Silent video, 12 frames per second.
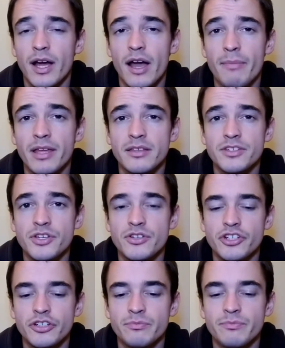I make this
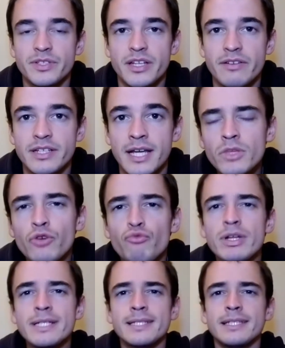YouTube series.
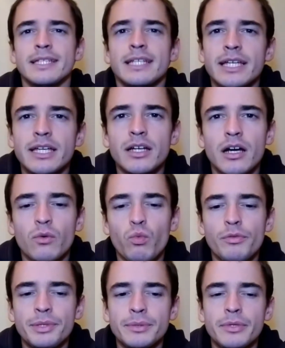Recently, a
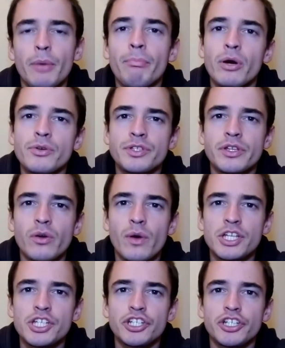woman posted a
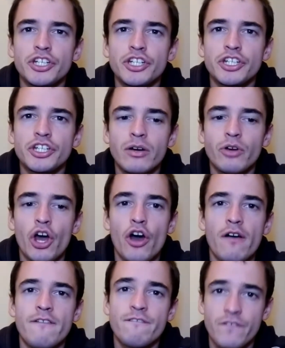question about her
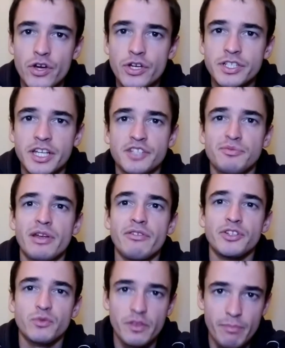first
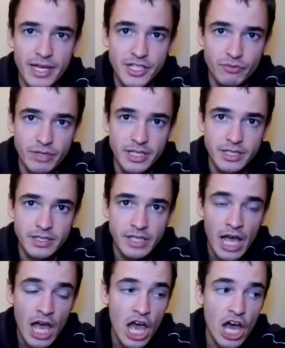experience with beta readers
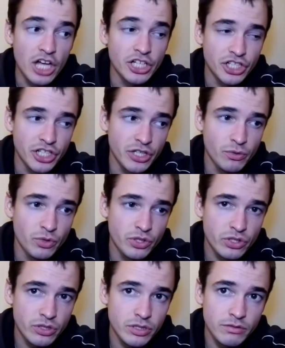and she
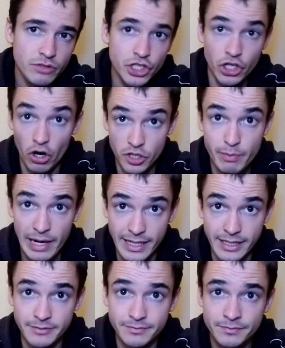was shocked by
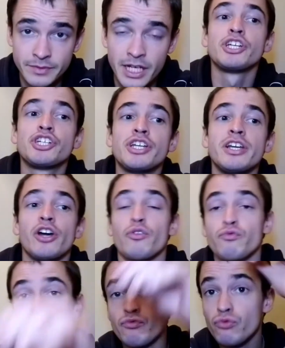it. She got
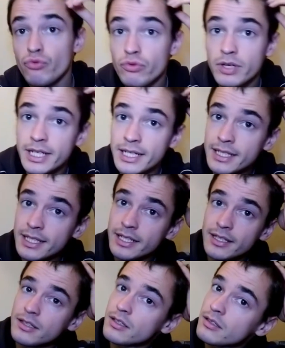really